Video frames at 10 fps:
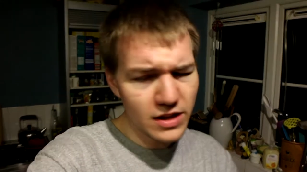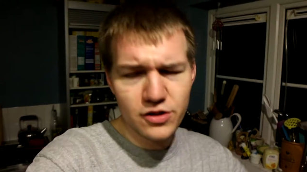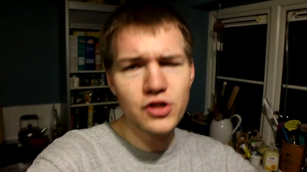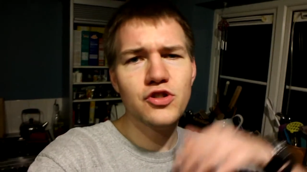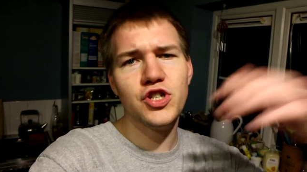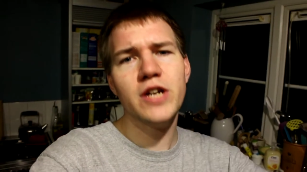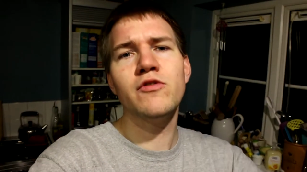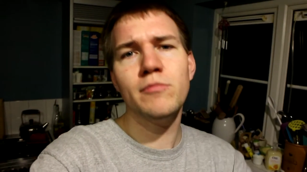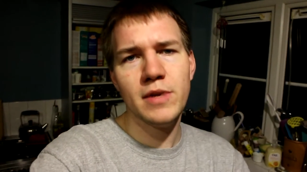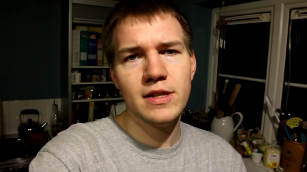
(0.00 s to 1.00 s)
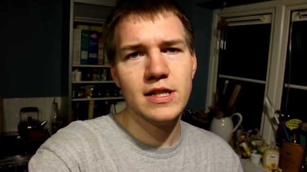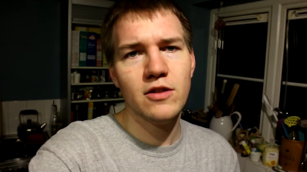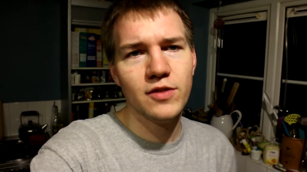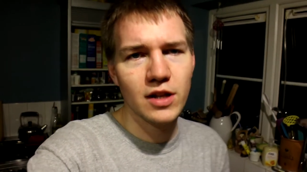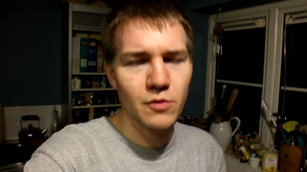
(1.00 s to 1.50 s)
and it's just general men's
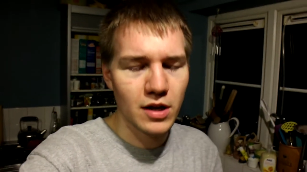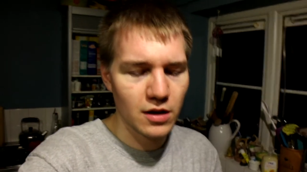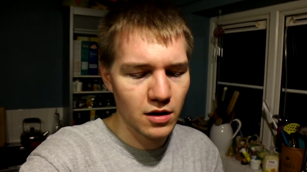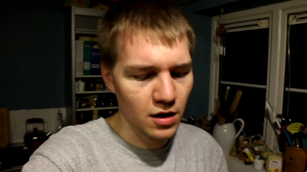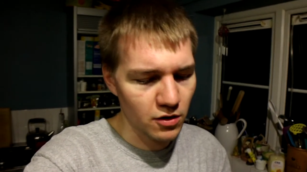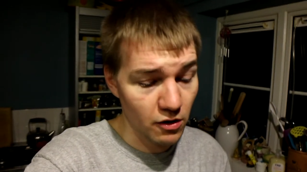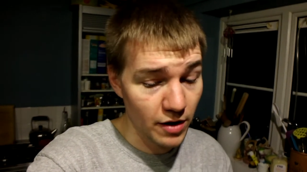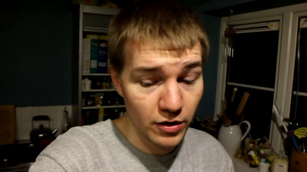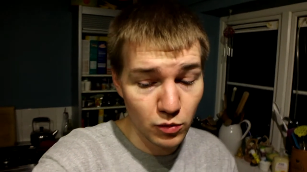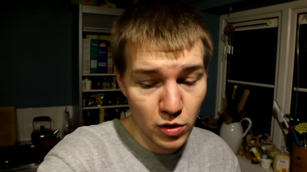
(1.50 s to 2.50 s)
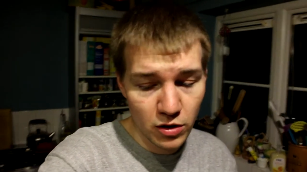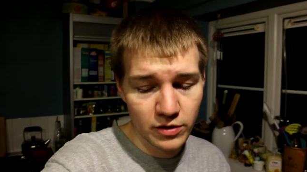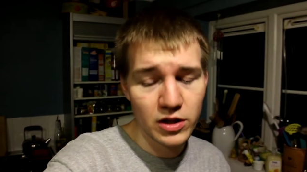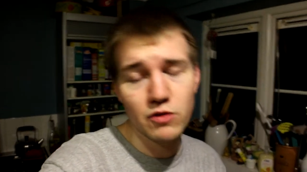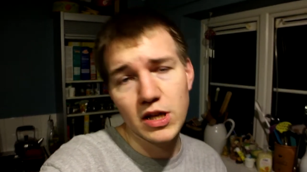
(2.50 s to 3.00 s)
health anyway, around the world,
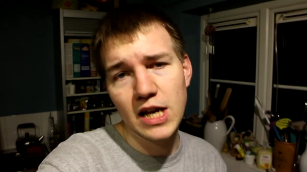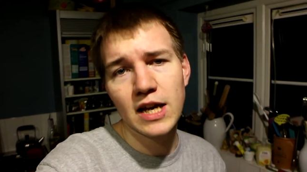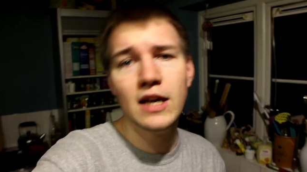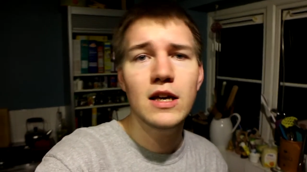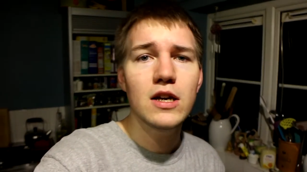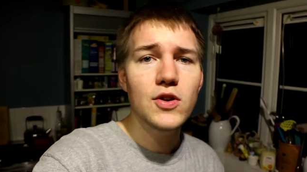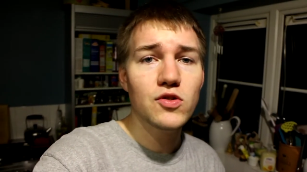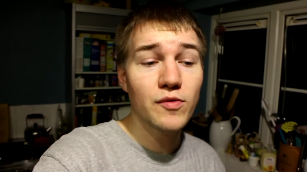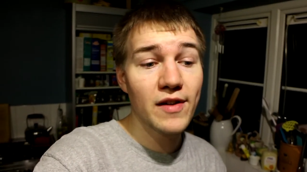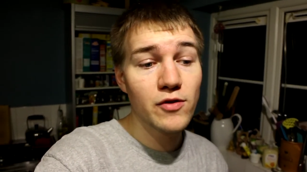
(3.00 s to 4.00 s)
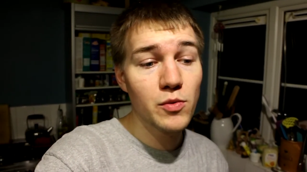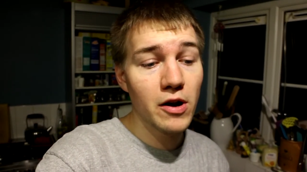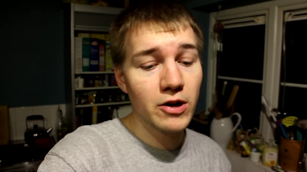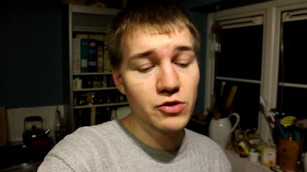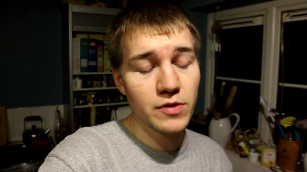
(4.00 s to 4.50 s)
in the UK, sort of
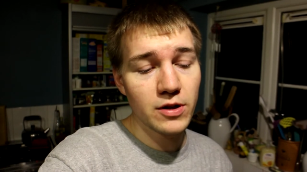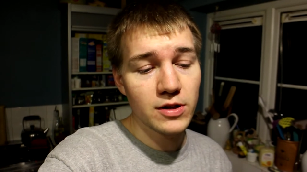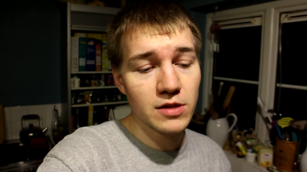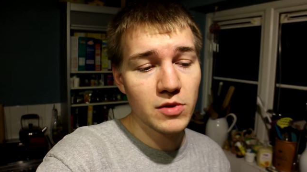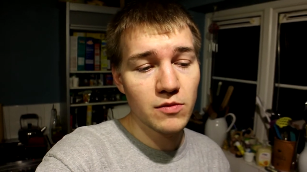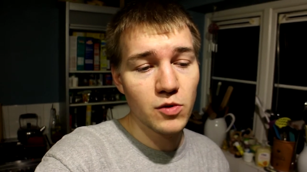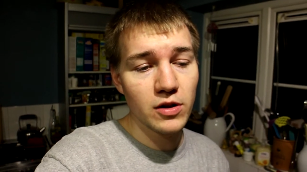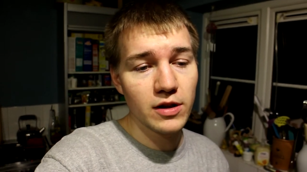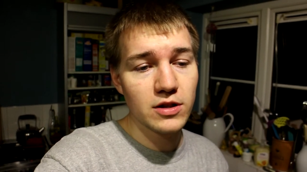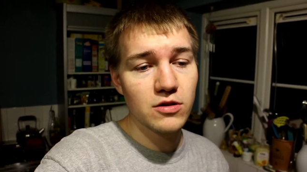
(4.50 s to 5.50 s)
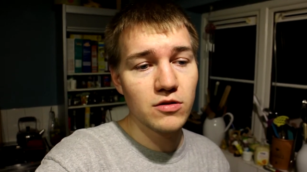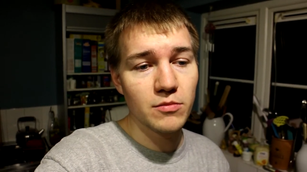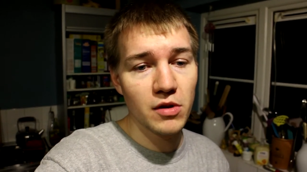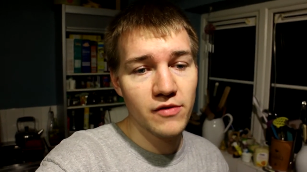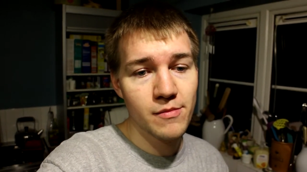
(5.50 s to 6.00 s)
everywhere, and it's really good. Some of the work they do
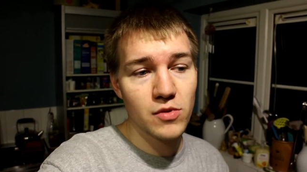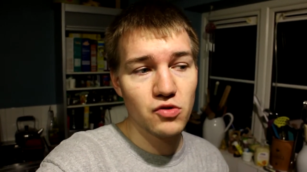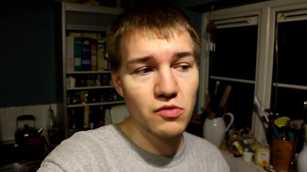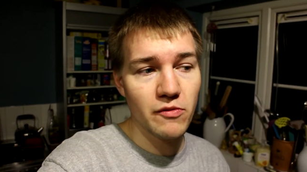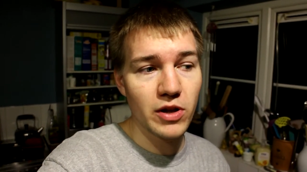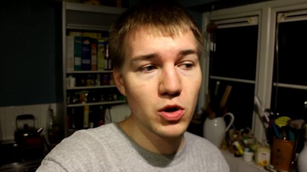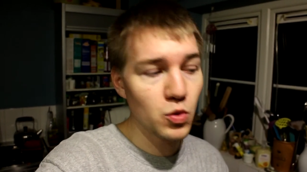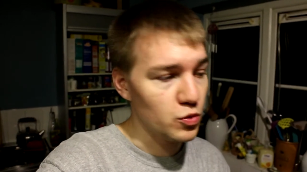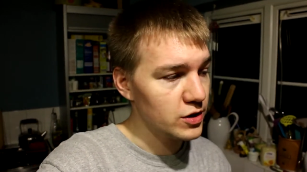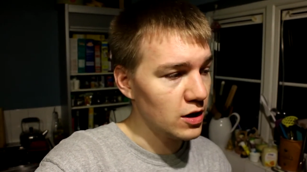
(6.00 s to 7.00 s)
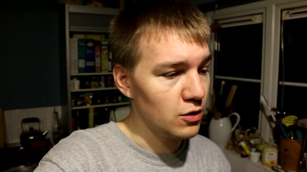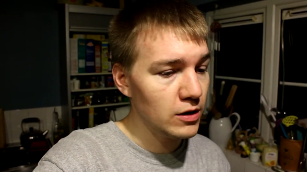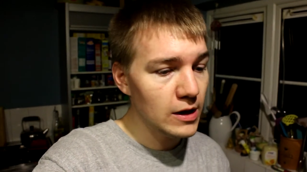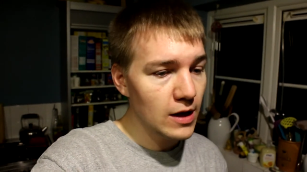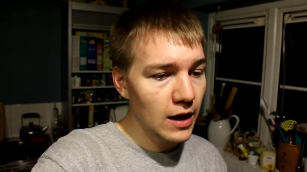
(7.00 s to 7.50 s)
at Movember is really, really cool.
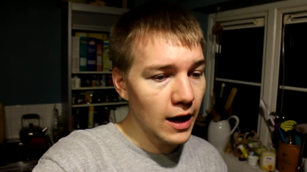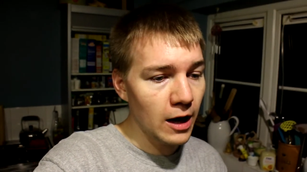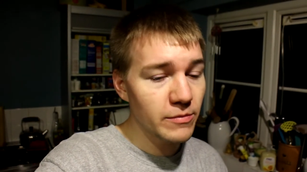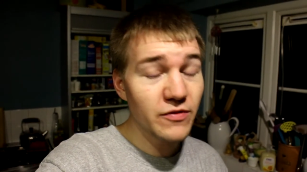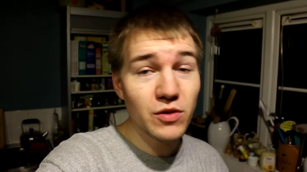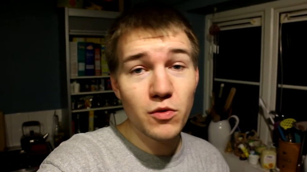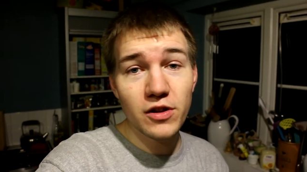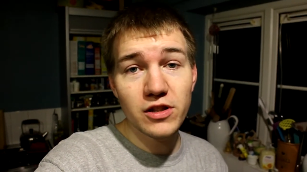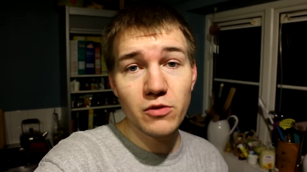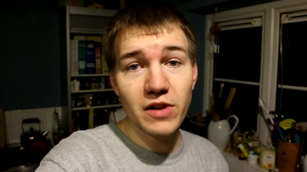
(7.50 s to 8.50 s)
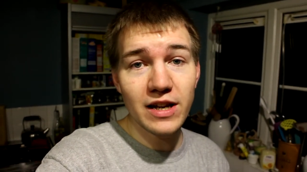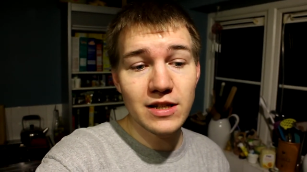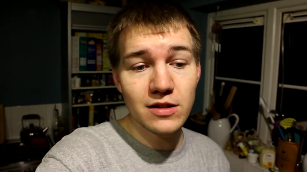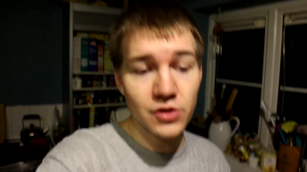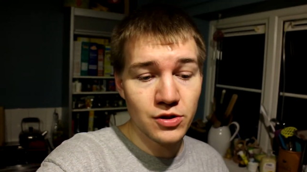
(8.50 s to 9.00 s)
So definitely worth
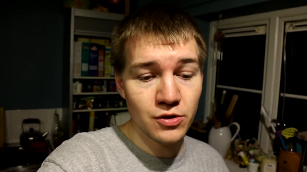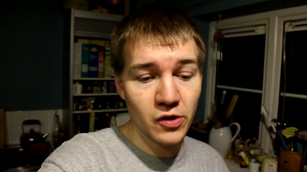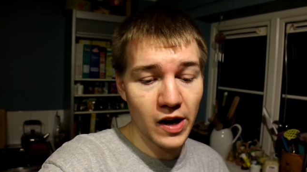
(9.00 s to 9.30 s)
donating to,